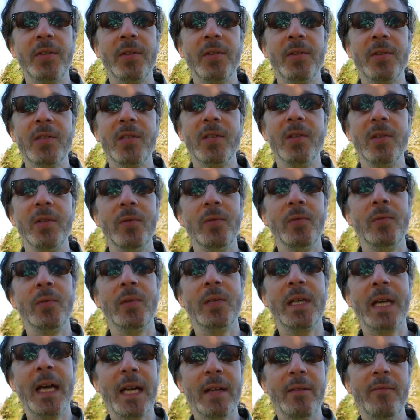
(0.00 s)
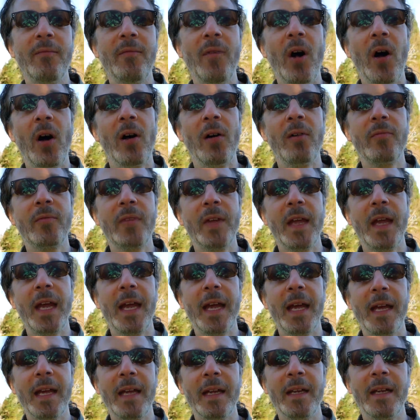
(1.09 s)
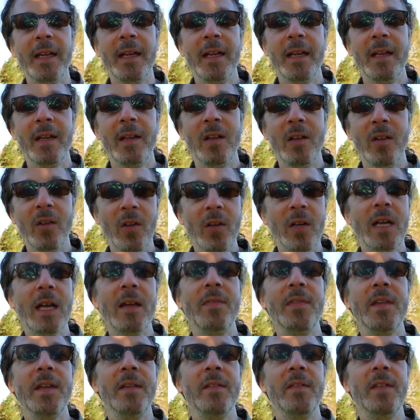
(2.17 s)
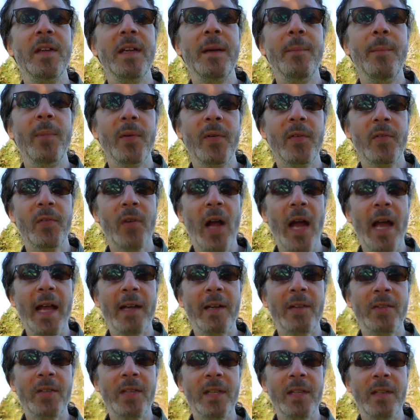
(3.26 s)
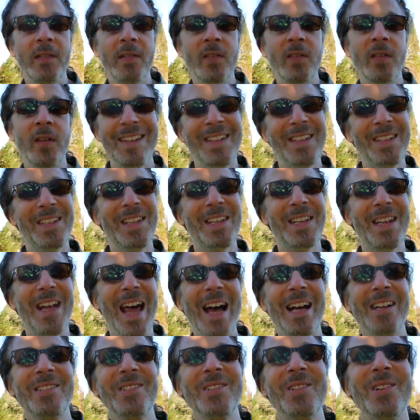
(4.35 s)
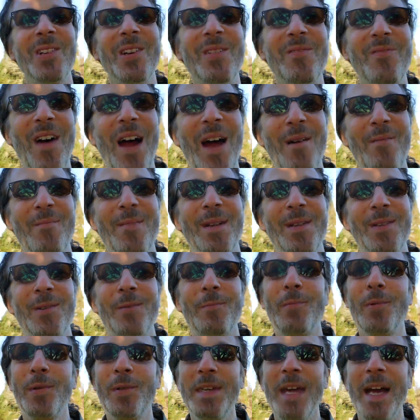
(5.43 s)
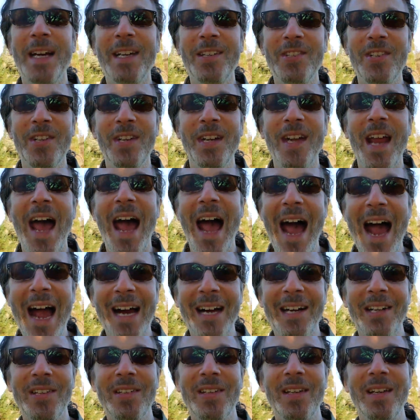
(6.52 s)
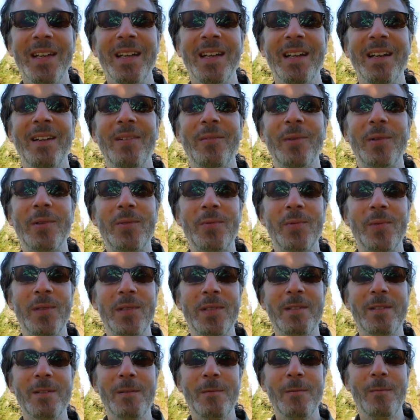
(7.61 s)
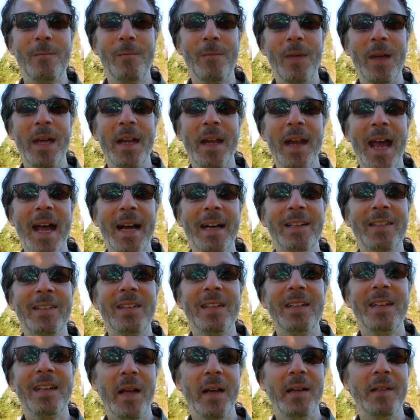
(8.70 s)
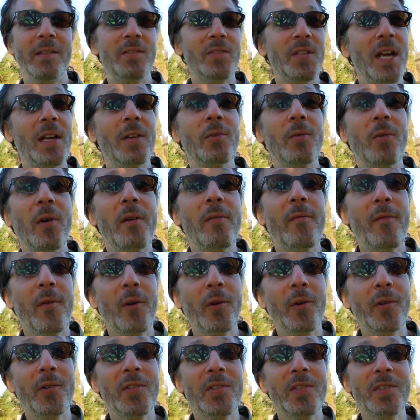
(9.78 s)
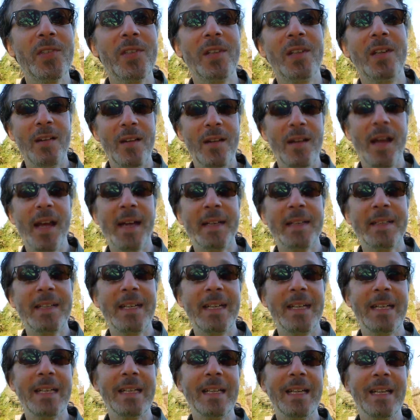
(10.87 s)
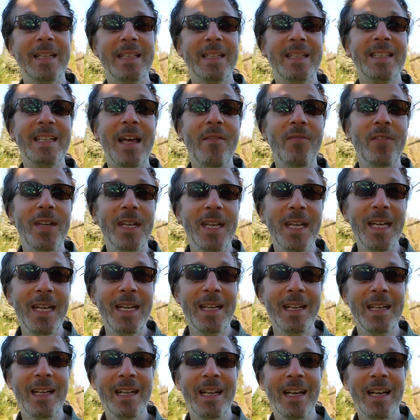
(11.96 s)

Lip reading: you to get involved and look at these NEPA strategies. This is the National Environmental Protection Act, which was enacted on January 1st, 1970.